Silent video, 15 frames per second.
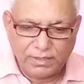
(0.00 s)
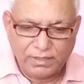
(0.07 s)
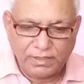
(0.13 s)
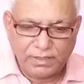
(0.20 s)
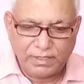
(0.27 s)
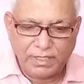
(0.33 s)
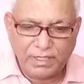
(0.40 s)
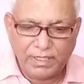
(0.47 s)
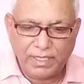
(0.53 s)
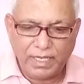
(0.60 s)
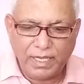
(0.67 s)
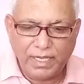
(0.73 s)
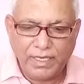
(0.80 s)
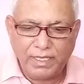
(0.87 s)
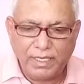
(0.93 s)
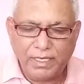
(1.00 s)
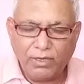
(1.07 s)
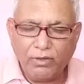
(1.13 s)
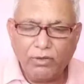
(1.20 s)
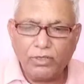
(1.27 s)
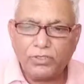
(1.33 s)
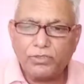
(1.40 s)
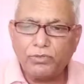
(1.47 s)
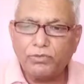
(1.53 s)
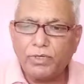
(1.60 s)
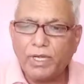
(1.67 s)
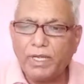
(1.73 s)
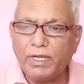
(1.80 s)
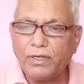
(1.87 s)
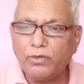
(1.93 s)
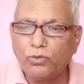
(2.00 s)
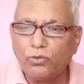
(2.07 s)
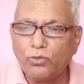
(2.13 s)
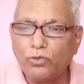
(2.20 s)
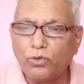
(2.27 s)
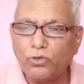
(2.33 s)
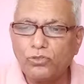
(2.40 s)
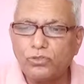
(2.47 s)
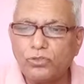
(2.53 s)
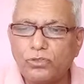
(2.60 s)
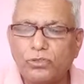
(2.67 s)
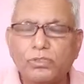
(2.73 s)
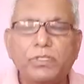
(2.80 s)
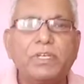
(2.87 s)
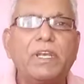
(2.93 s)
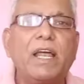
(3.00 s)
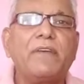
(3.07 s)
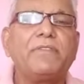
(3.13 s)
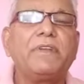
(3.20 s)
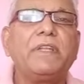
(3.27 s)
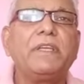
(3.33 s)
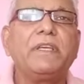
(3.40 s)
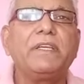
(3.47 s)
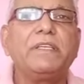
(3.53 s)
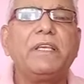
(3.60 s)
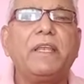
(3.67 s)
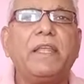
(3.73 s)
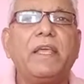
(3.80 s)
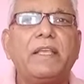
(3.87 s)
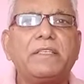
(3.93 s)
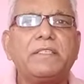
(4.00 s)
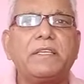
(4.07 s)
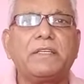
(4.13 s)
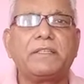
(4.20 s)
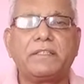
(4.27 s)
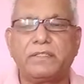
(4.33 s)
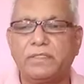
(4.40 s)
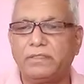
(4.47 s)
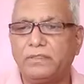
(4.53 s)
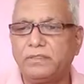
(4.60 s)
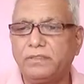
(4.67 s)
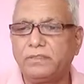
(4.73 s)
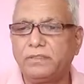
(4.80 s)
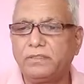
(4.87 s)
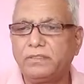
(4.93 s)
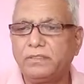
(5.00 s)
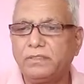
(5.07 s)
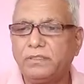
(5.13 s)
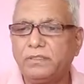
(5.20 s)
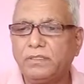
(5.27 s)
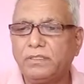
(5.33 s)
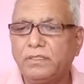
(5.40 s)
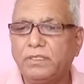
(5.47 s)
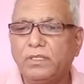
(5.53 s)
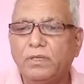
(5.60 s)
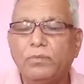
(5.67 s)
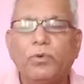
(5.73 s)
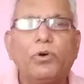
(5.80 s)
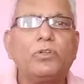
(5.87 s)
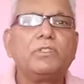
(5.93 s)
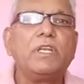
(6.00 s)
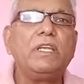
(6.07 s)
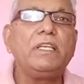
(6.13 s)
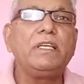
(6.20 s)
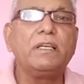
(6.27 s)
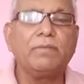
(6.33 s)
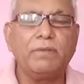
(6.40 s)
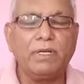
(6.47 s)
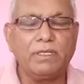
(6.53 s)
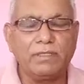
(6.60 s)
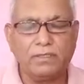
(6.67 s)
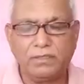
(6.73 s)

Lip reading: See, any law student who knows drafting is an asset for the legal world.